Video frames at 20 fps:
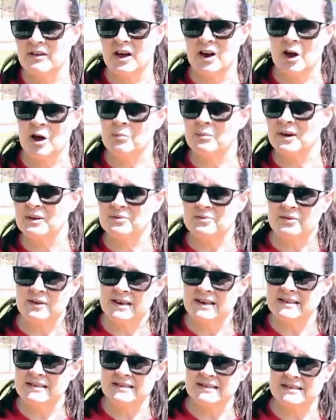got all my
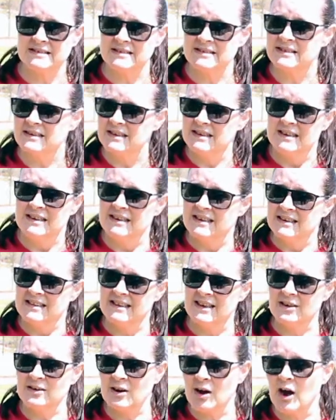friends
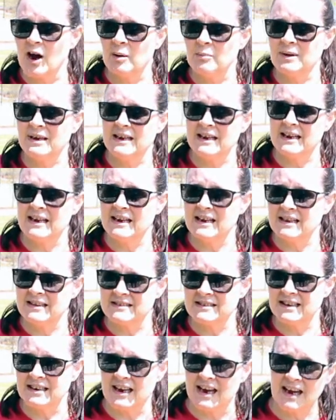that are commenting
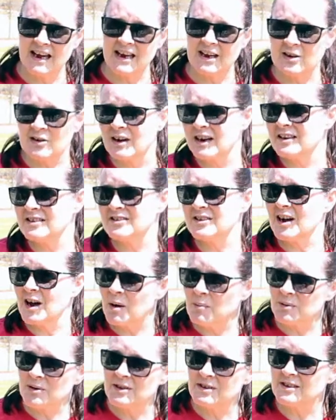and saying, hey, great
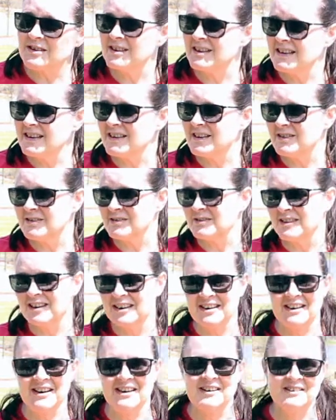job, you look good,
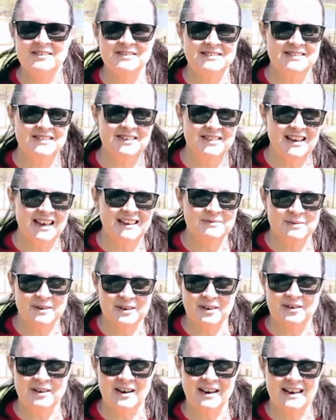you know? So that's
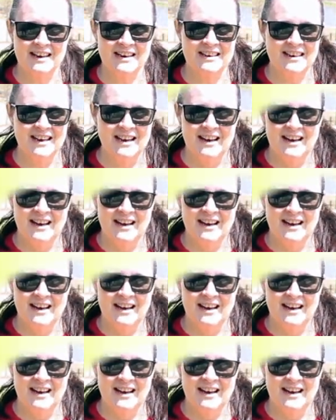been great.